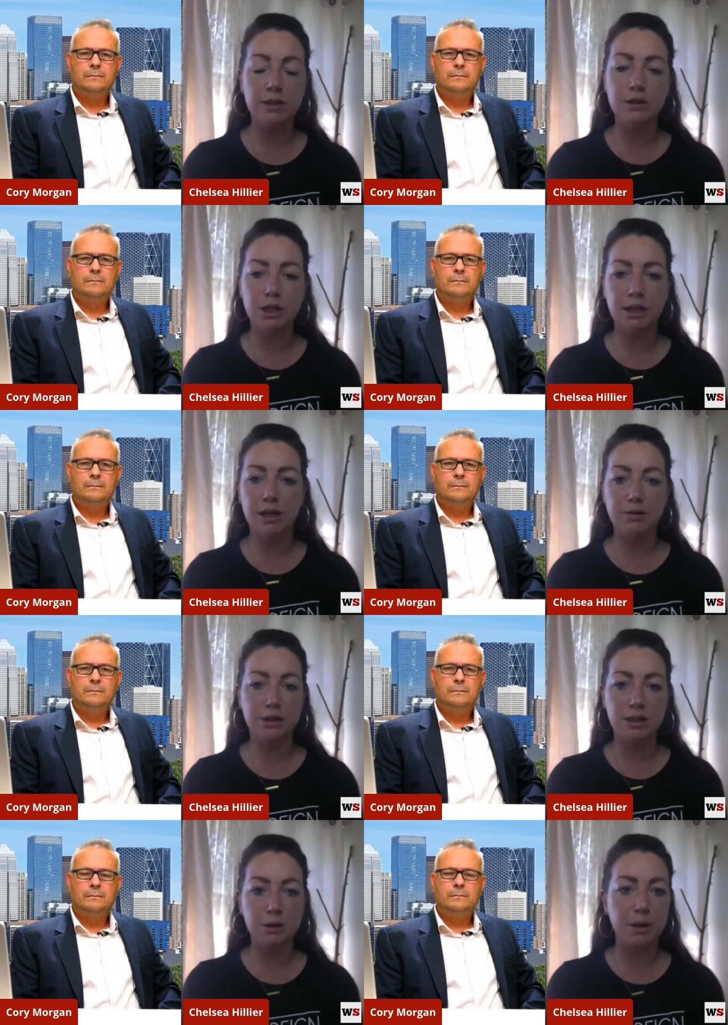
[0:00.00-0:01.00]
Speaker 1: you can check out
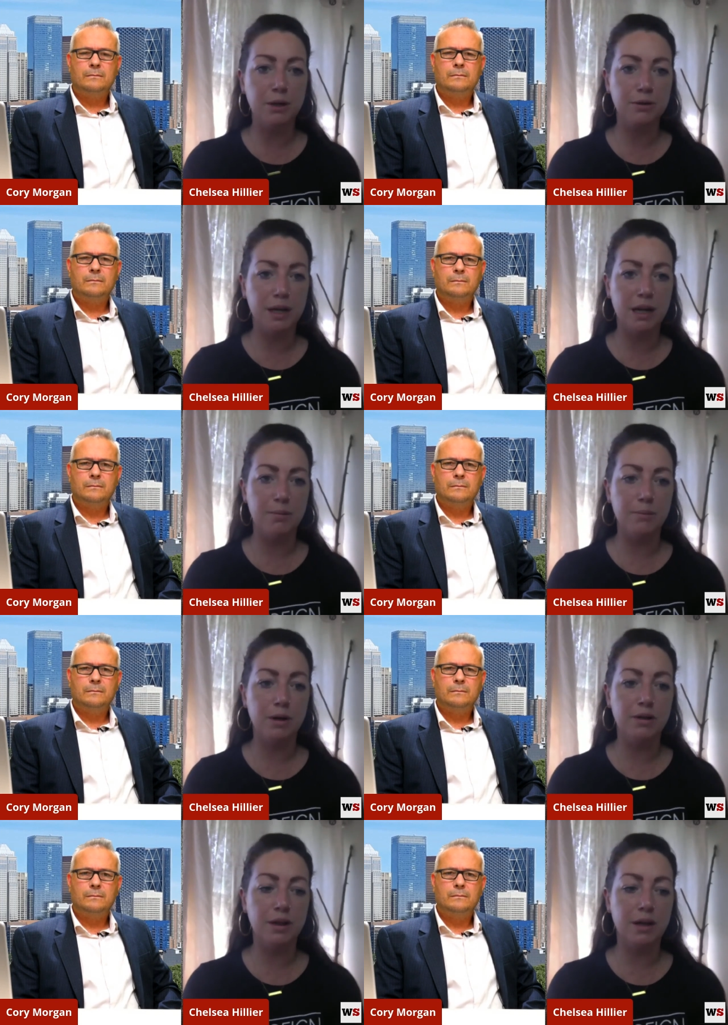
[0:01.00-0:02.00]
just under my own name
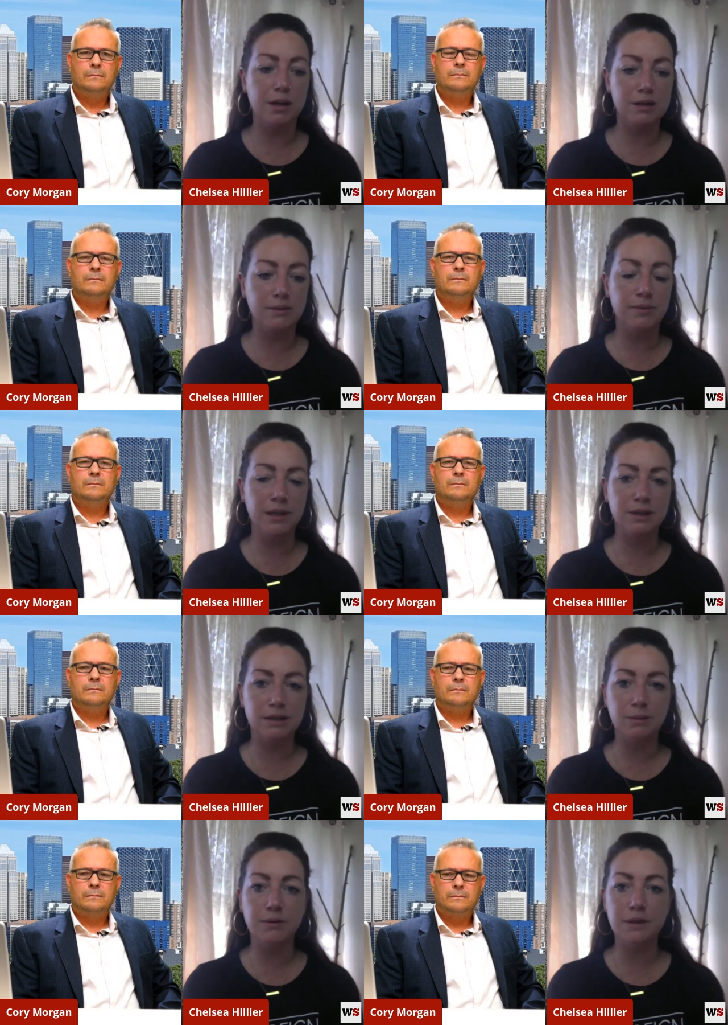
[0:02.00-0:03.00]
with uh, some videos
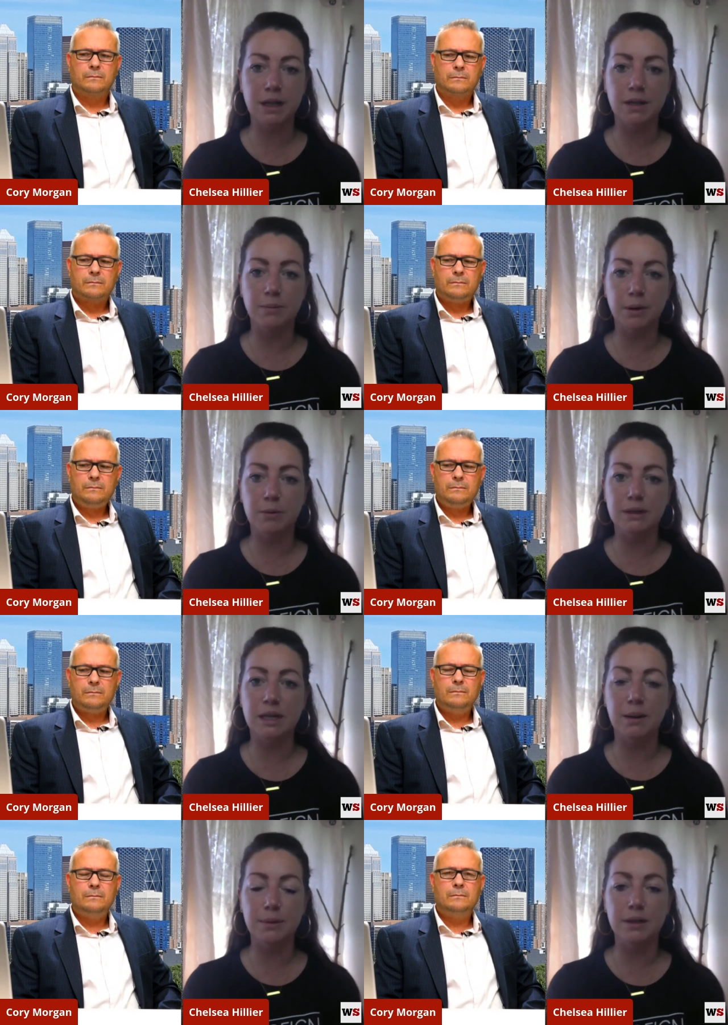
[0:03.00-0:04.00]
that we've done about what's
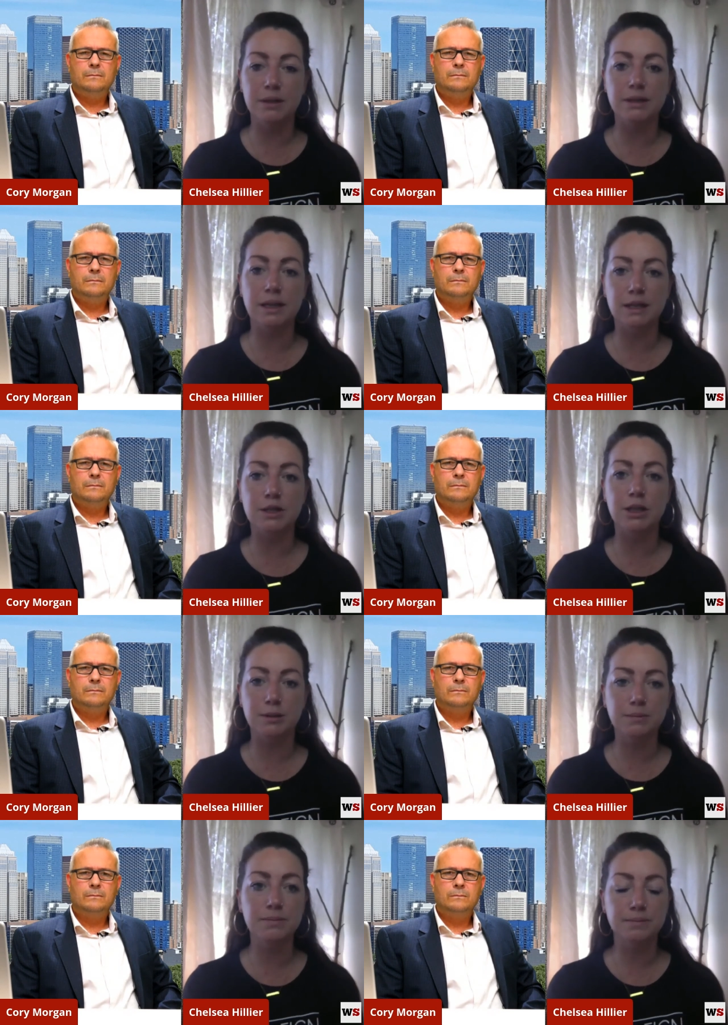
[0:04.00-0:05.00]
happened in this last
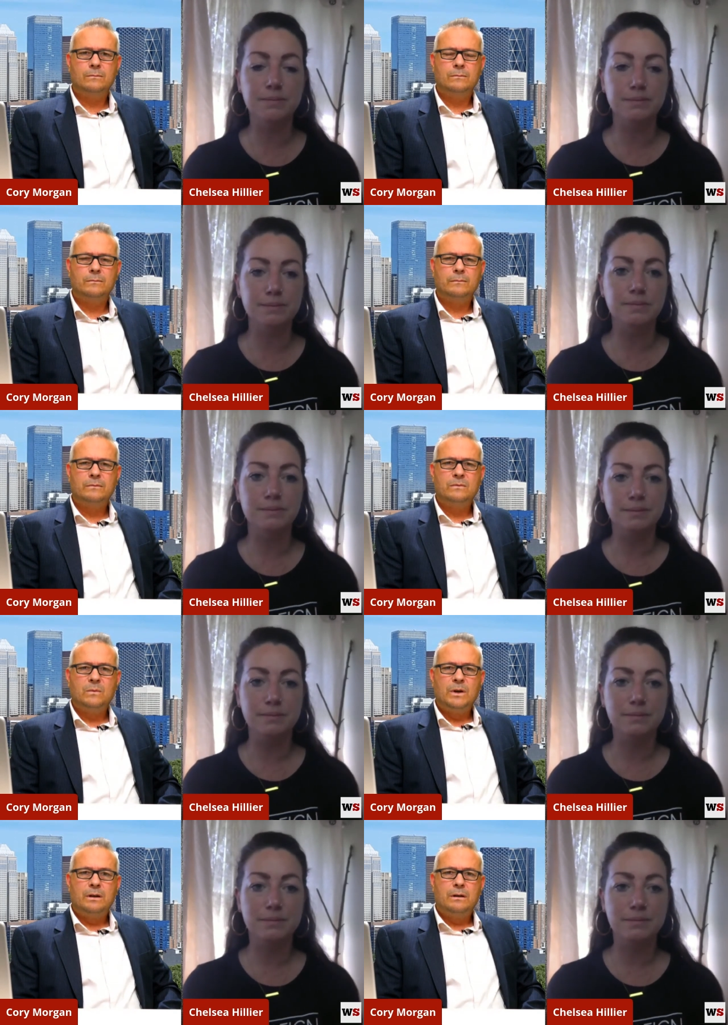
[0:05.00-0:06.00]
year.
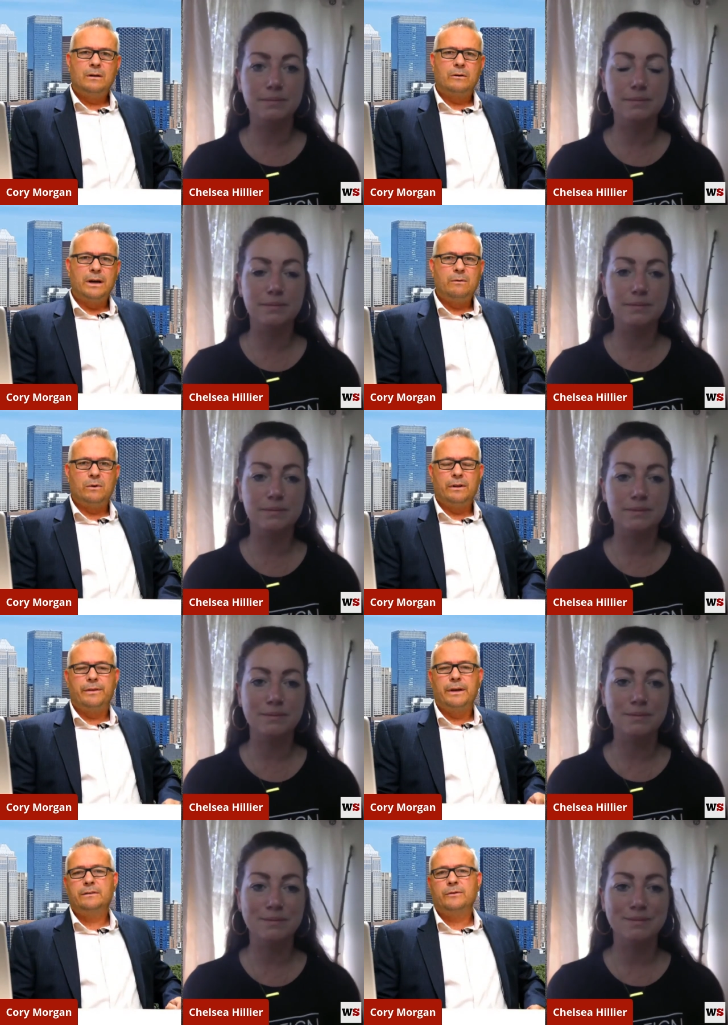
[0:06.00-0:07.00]
Speaker 2: Great. Well, thanks
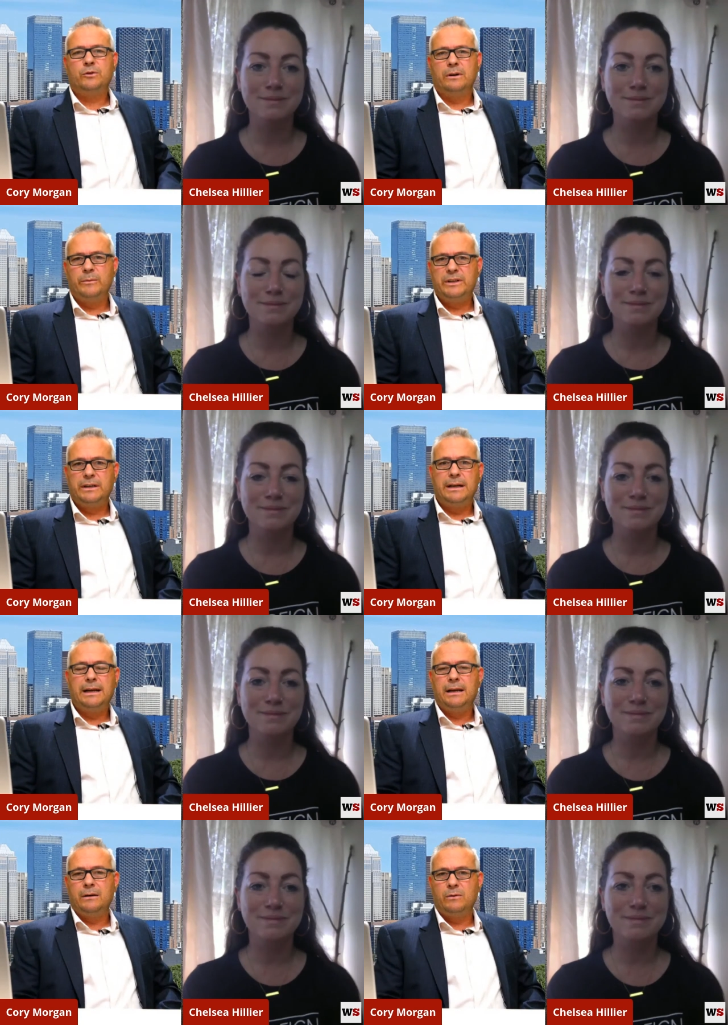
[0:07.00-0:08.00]
for joining me today, and
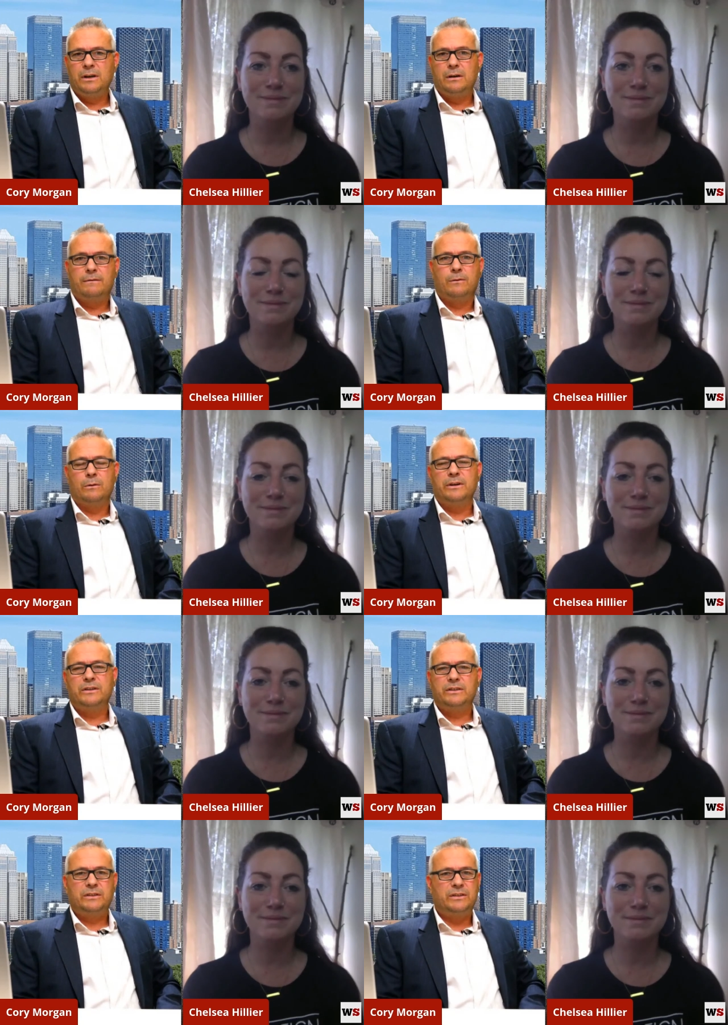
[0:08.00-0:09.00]
we look forward to
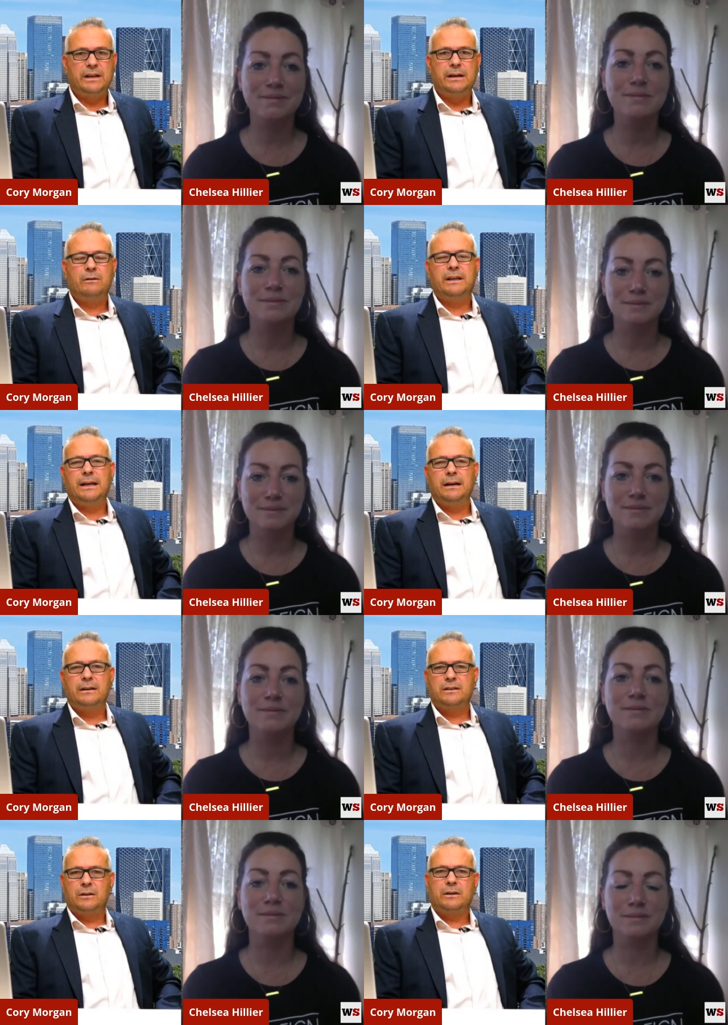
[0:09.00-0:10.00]
seeing how Canada is
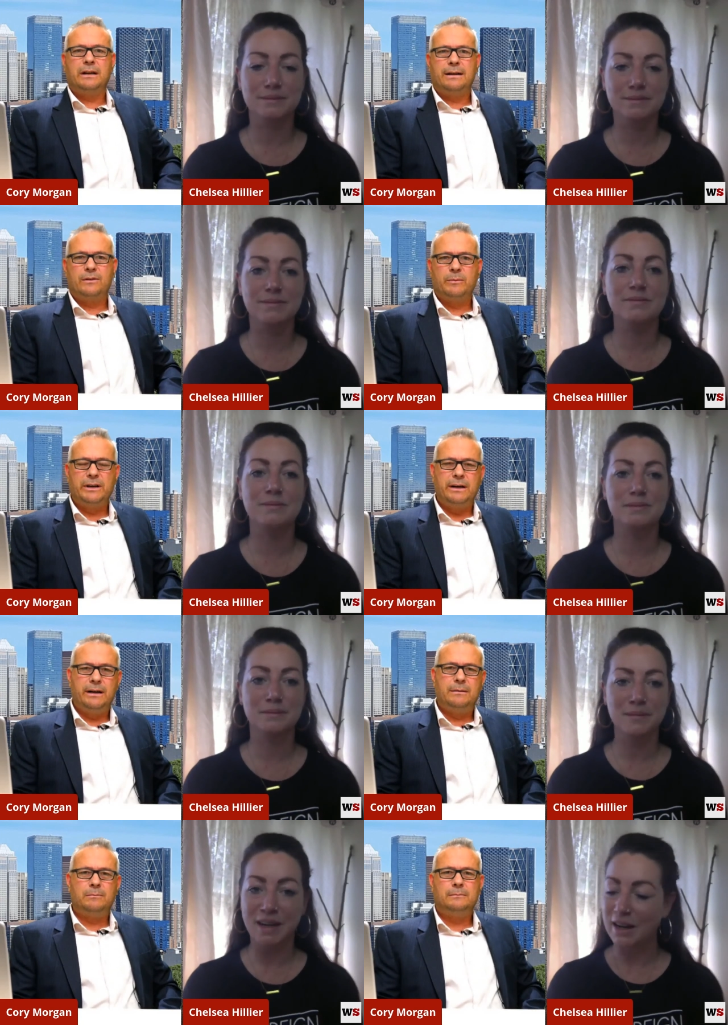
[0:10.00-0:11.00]
looking after Monday night.
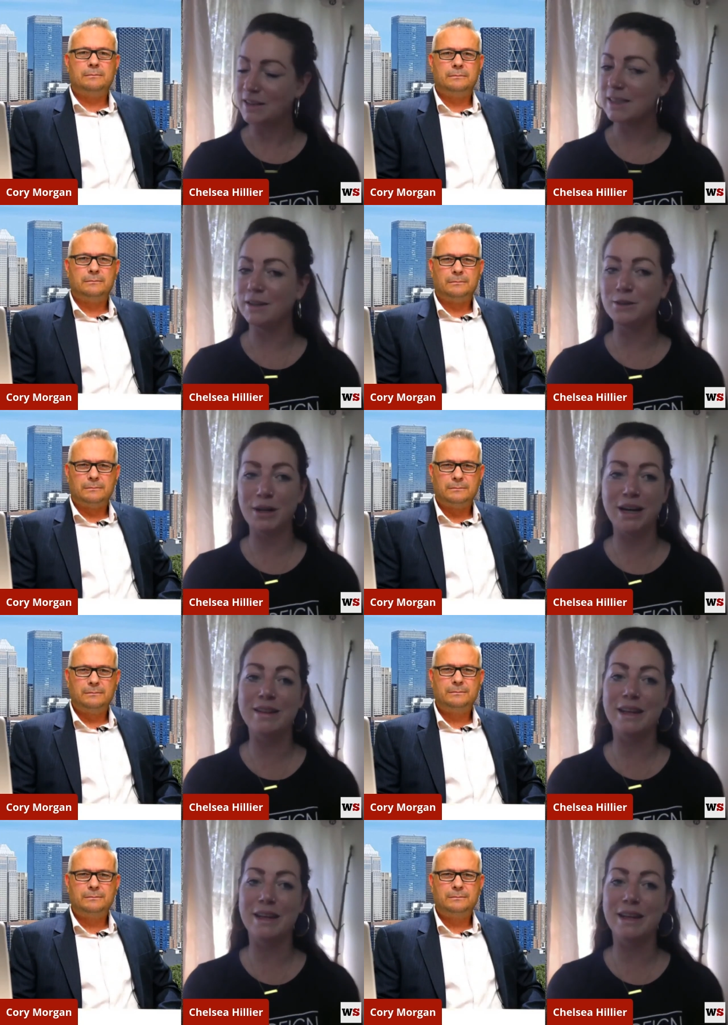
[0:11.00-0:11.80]
Speaker 1: Sounds great.